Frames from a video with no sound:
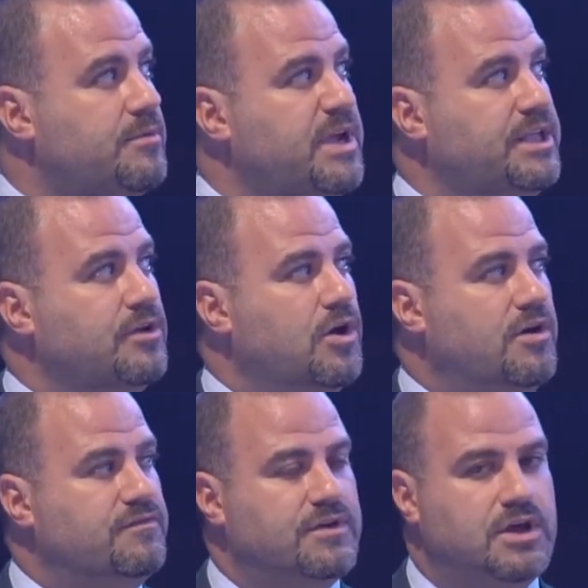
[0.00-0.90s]
made
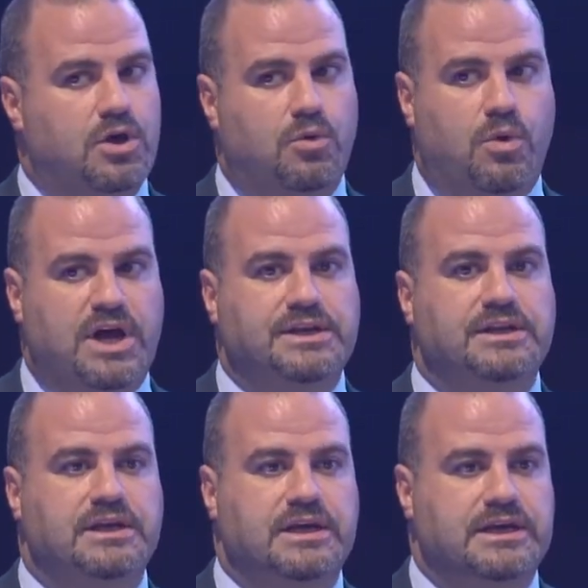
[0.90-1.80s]
of one
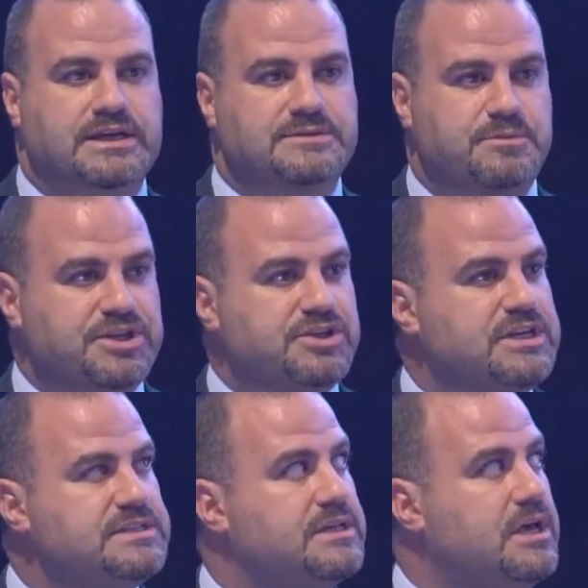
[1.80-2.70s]

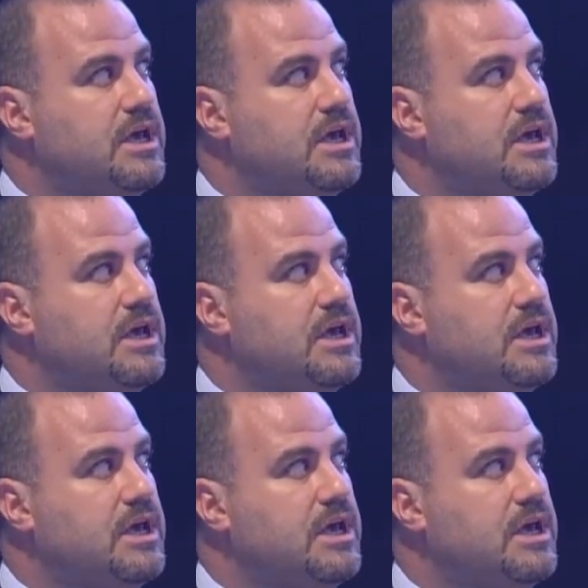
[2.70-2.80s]
species,